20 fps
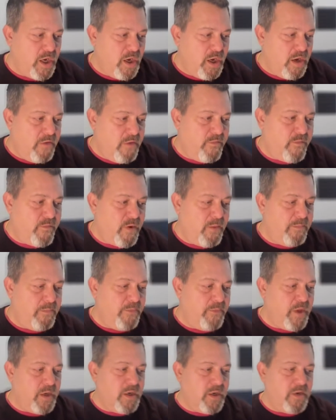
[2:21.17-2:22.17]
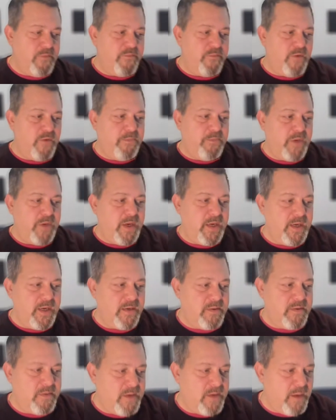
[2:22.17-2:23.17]
from the
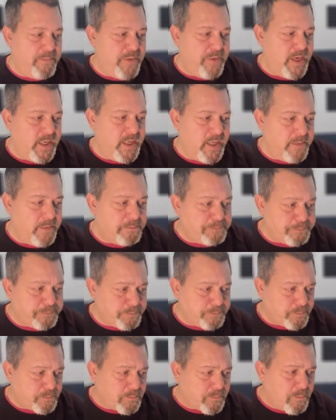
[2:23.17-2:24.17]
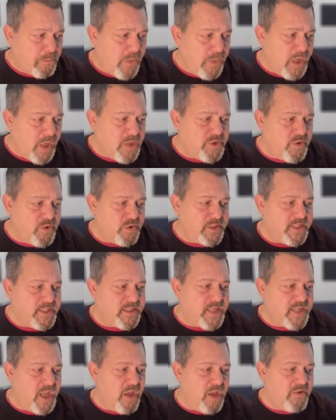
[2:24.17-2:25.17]
opinion. So it
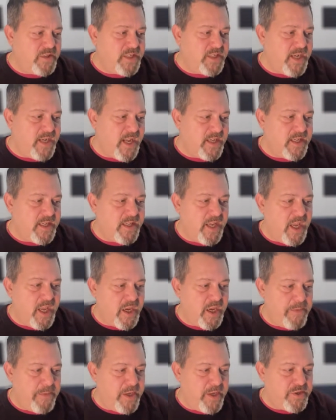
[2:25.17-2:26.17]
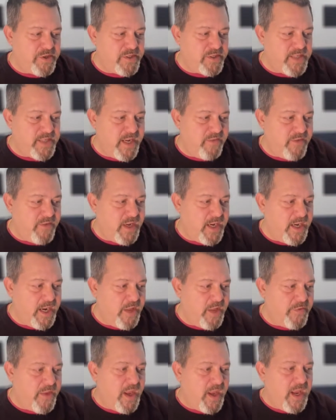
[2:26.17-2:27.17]
says, Congress enacted the Occupational Safety and
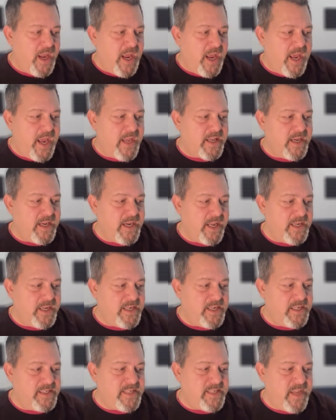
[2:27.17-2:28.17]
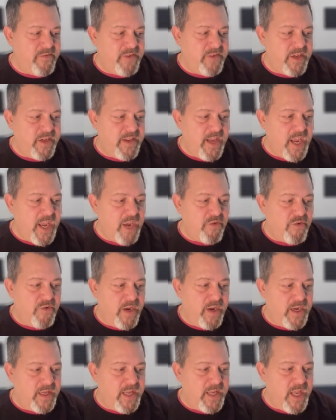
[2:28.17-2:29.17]
Health Act in 1970. The act
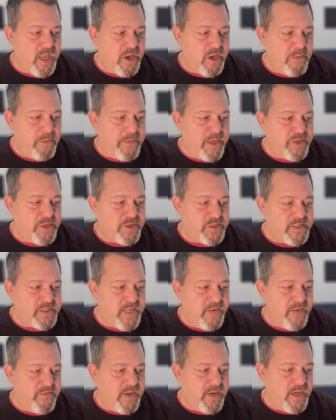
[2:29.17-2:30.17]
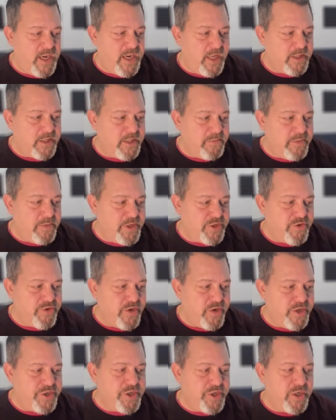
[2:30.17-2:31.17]
created the Occupational Safety and Health
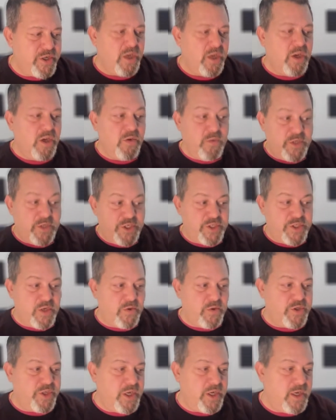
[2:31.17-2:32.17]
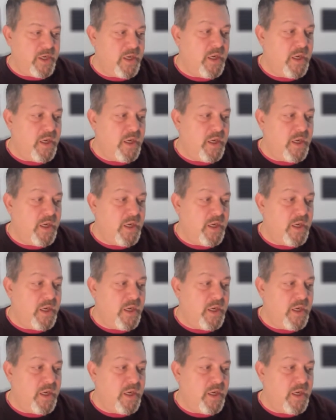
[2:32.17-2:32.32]
Administration, which is OSHA,